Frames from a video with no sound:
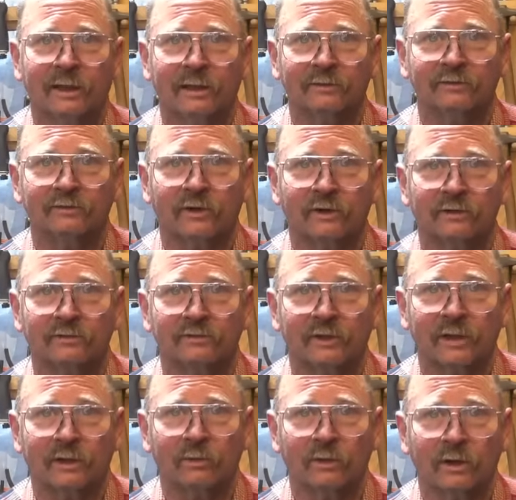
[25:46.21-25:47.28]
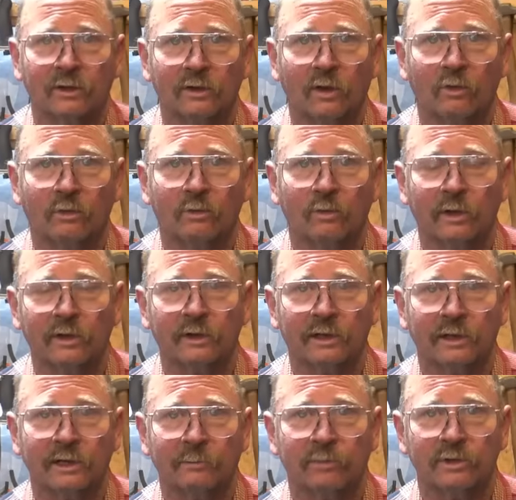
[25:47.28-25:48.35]
and start seeing what a lower
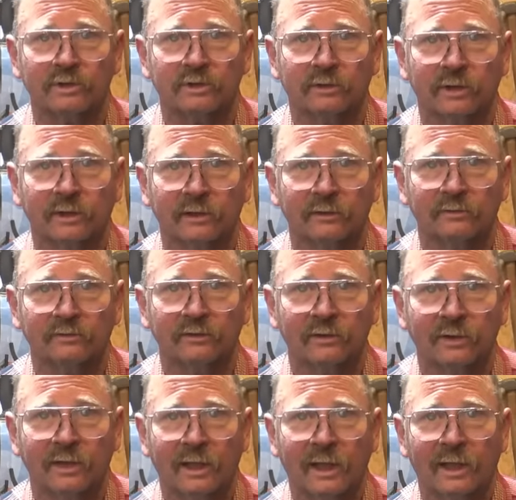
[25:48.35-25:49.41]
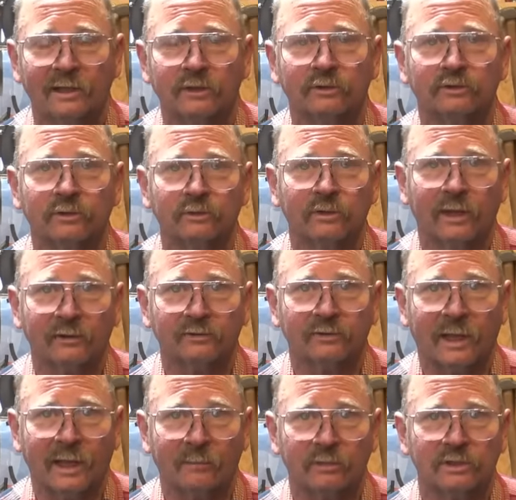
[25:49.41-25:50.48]
welding temperature is. And you'll do less
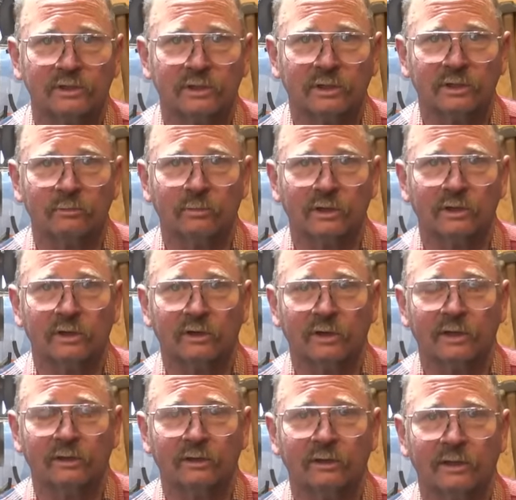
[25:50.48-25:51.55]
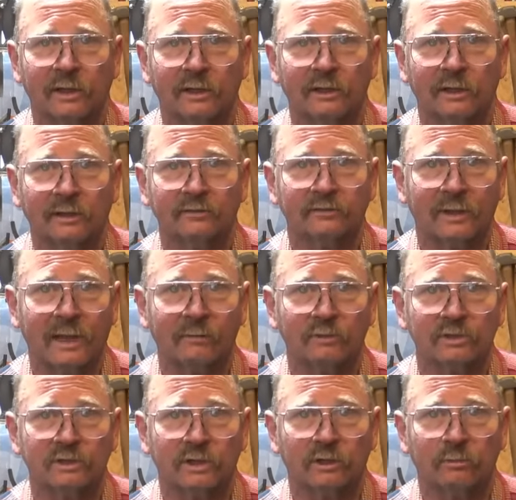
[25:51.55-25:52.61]
damage to your material and less
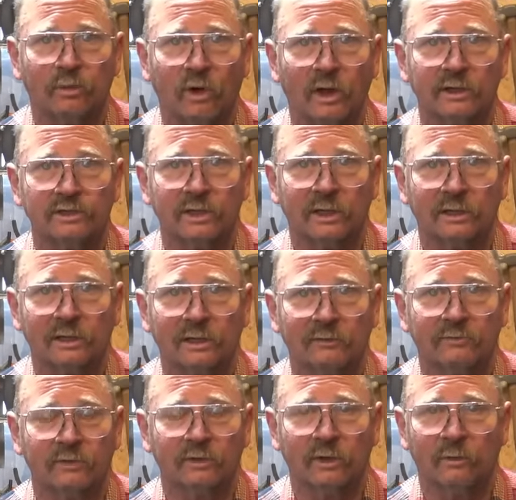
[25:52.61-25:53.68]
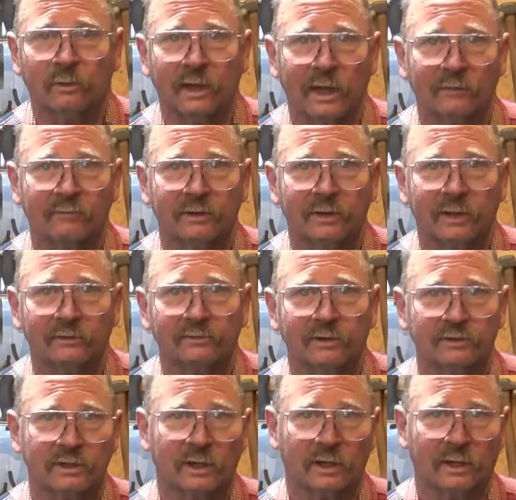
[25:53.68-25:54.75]
damage to your project if you don't have it at
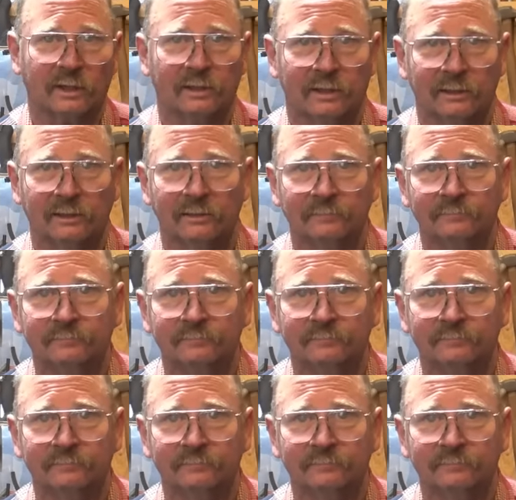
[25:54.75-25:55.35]
such a high heat.